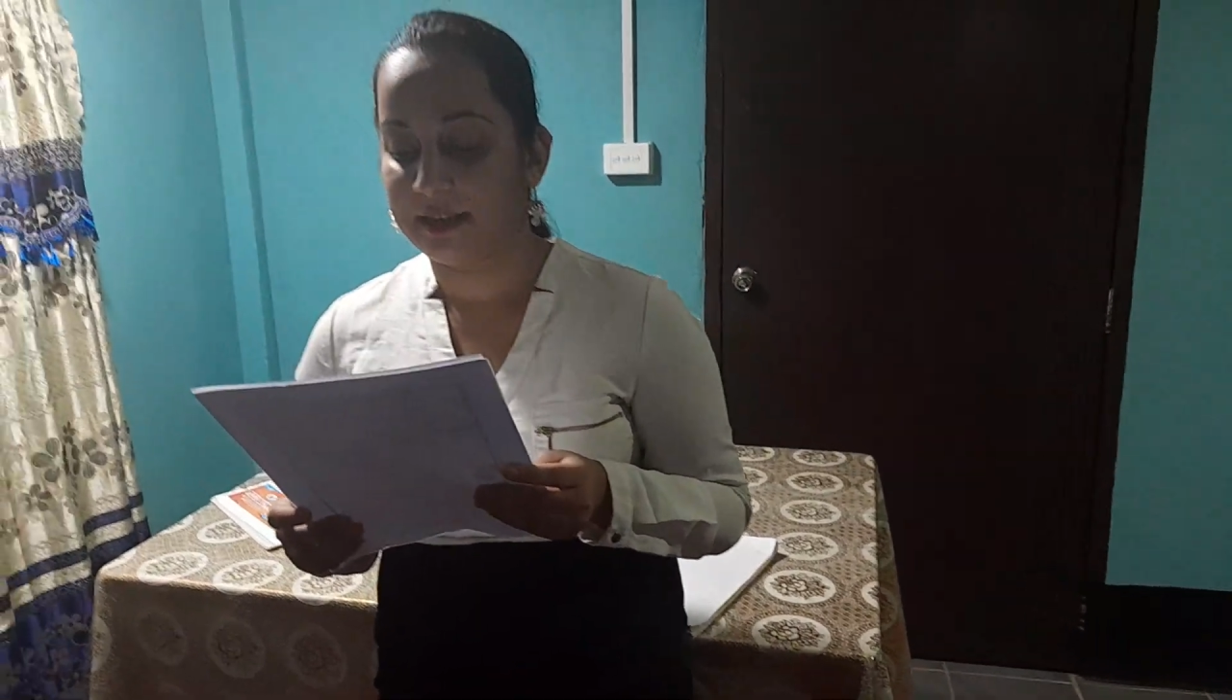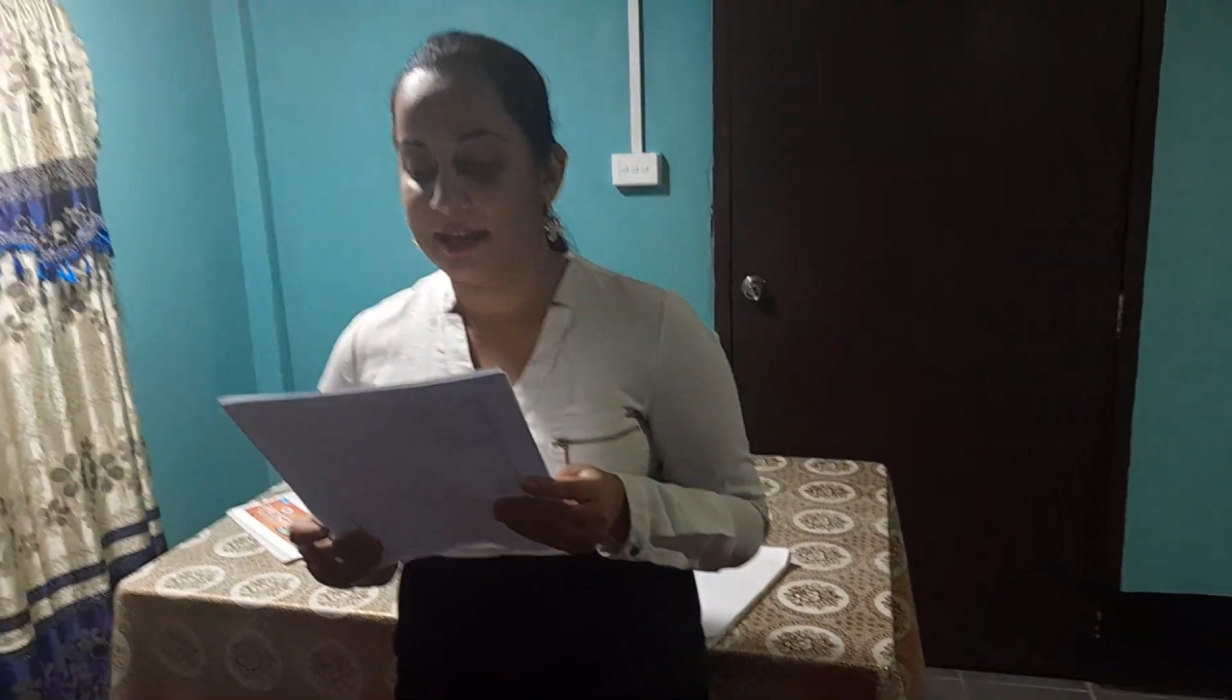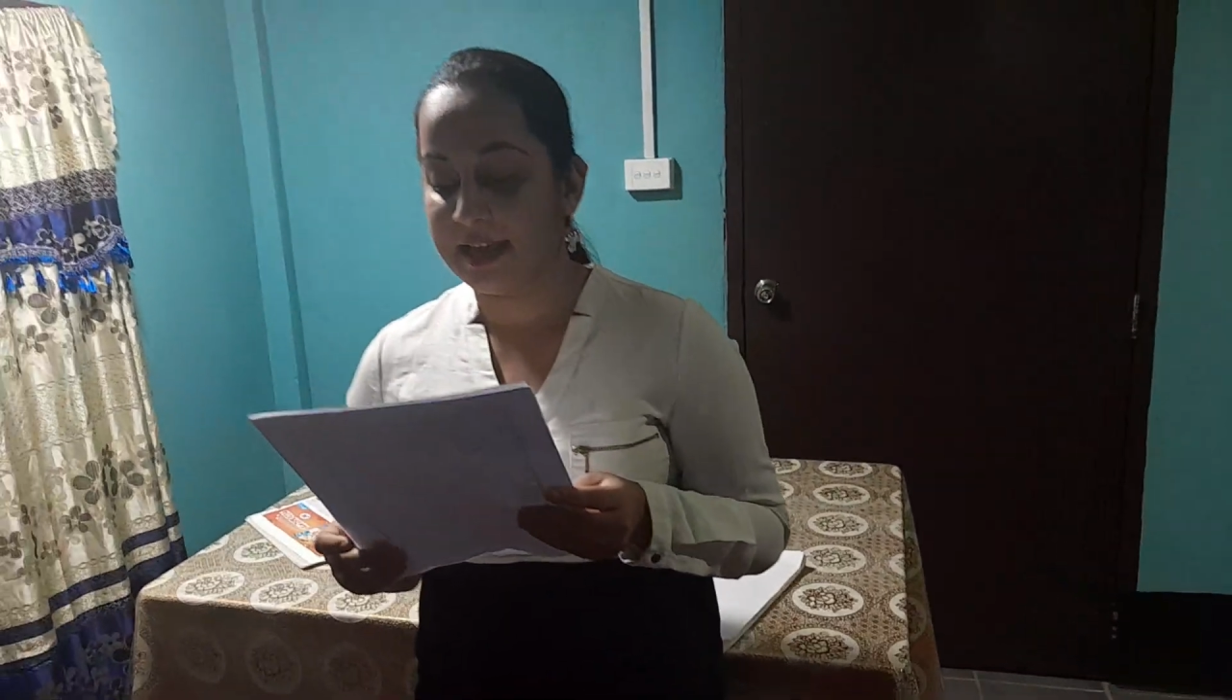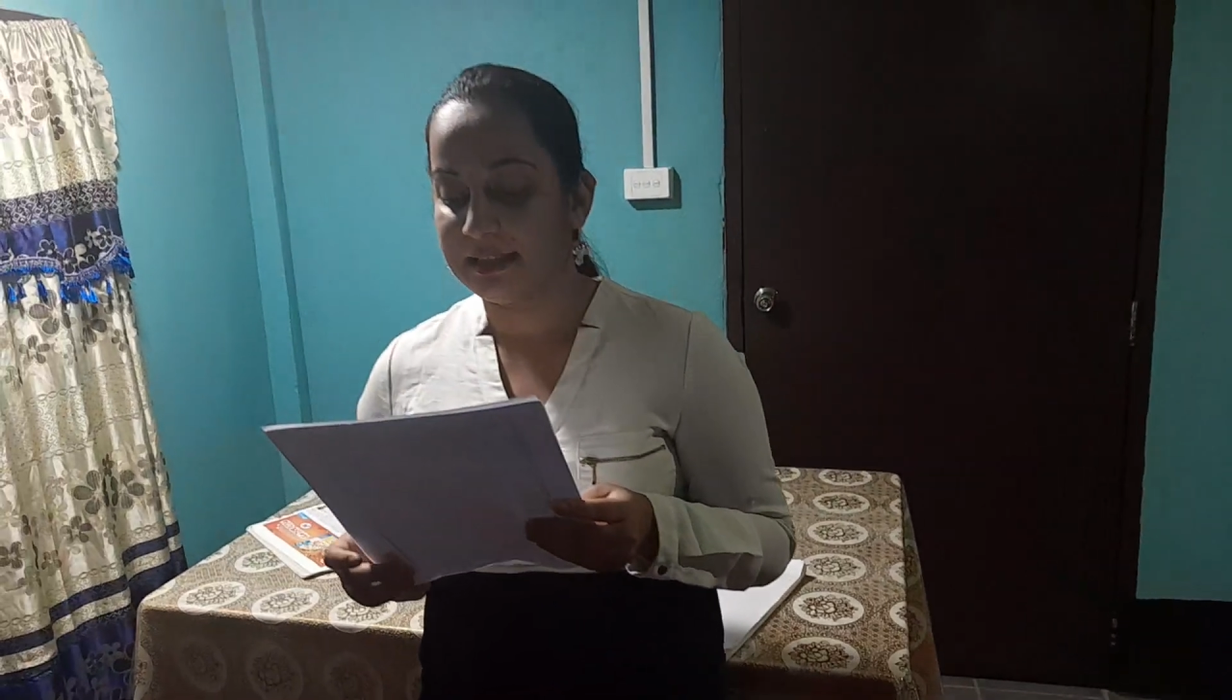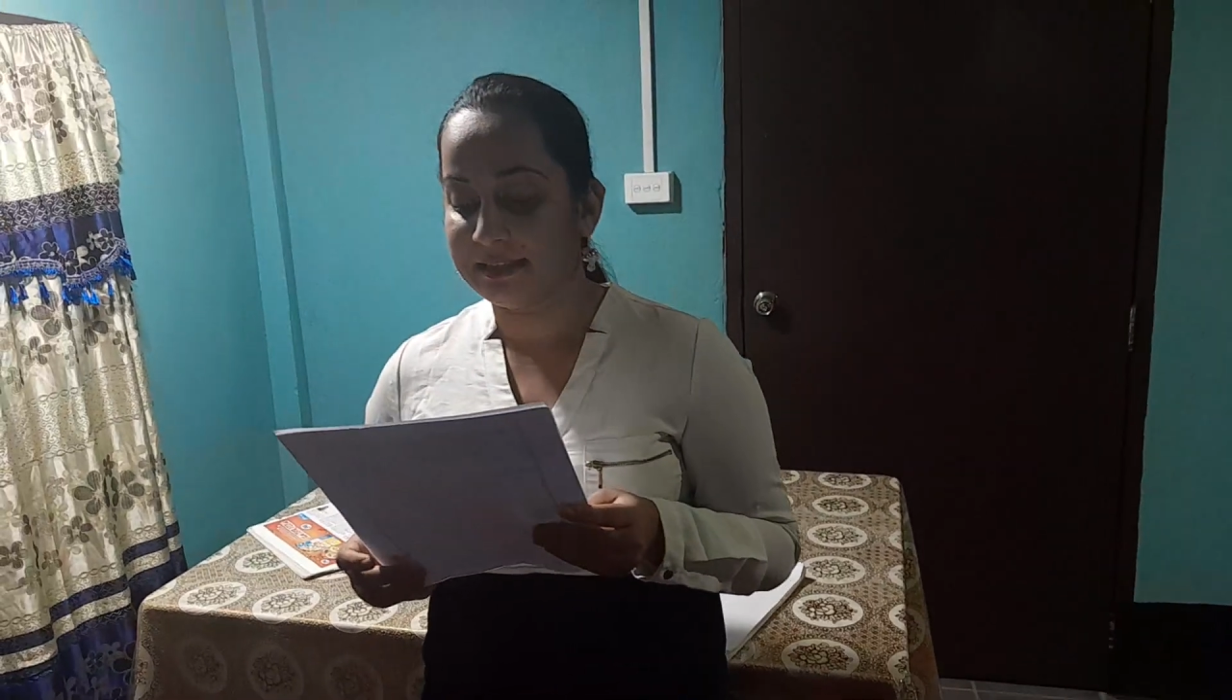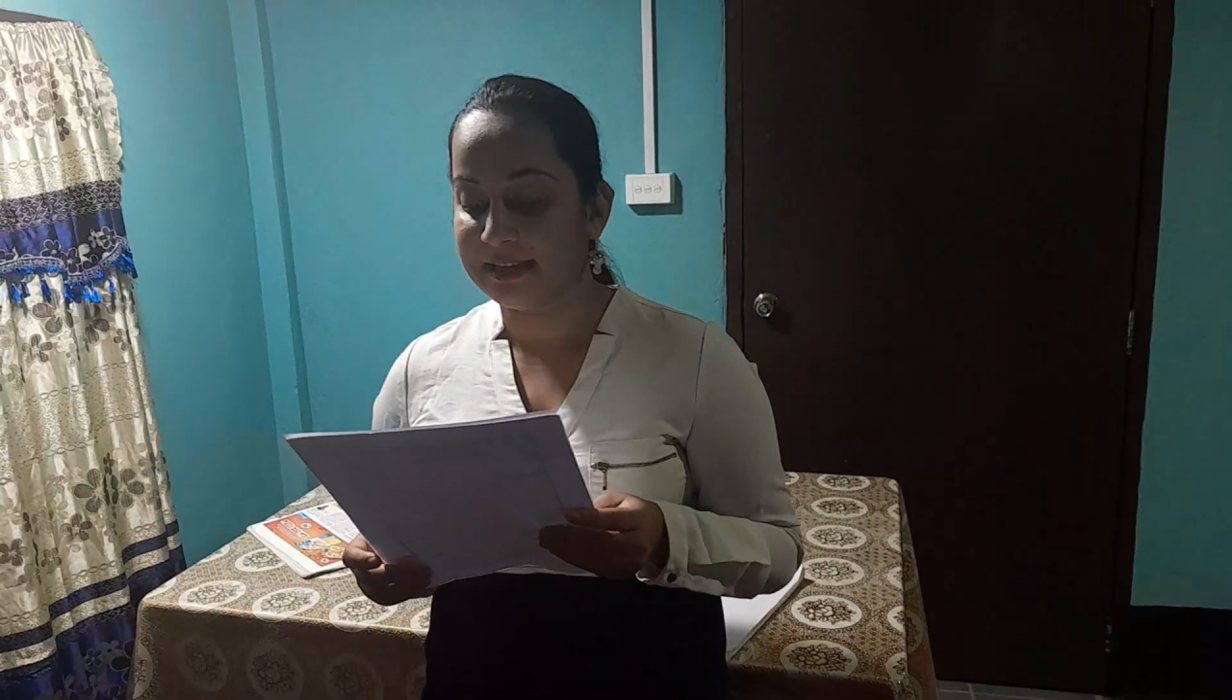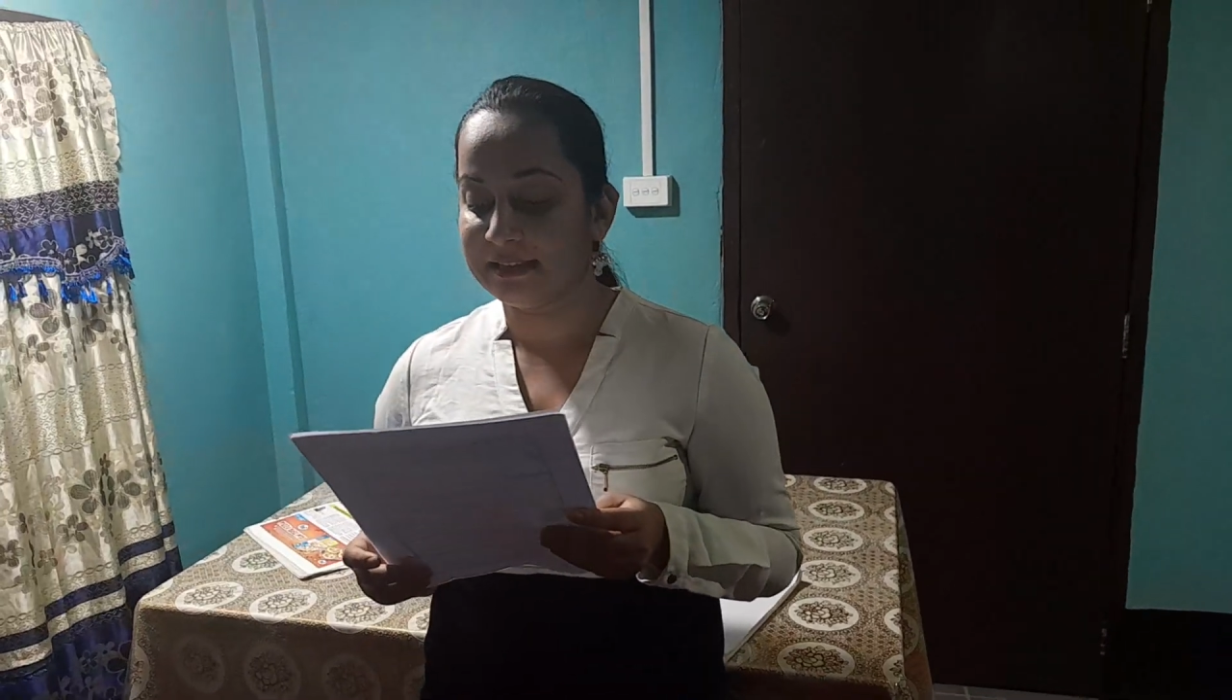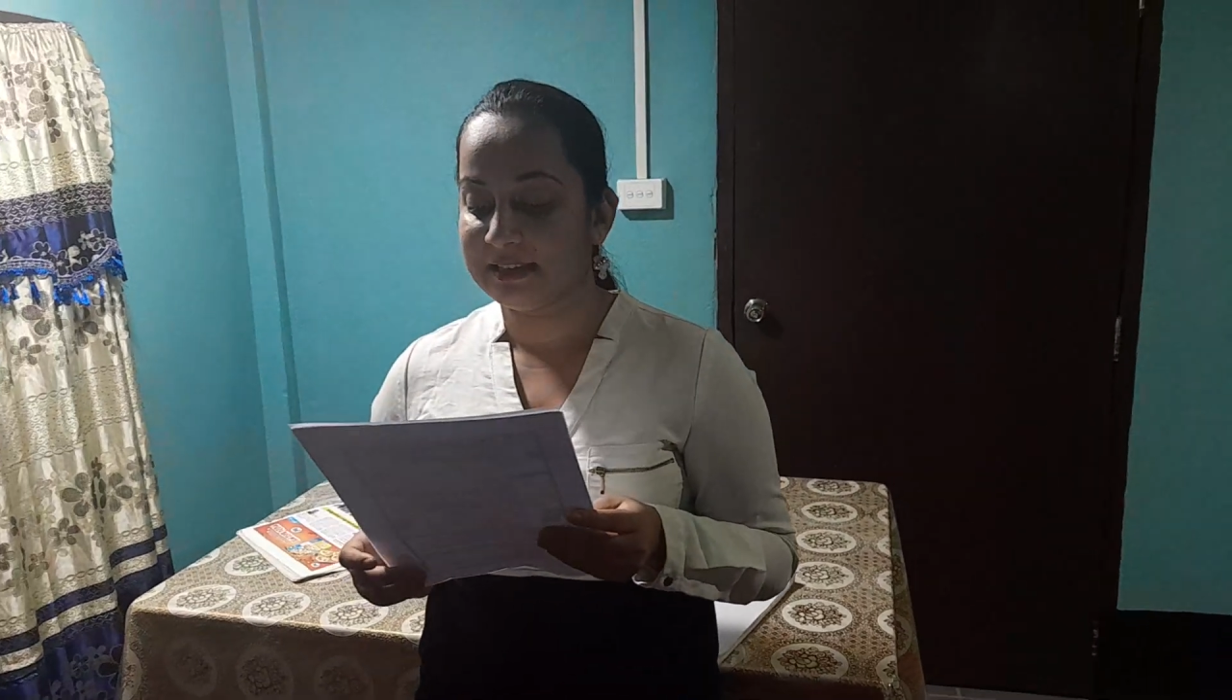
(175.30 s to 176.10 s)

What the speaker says: and this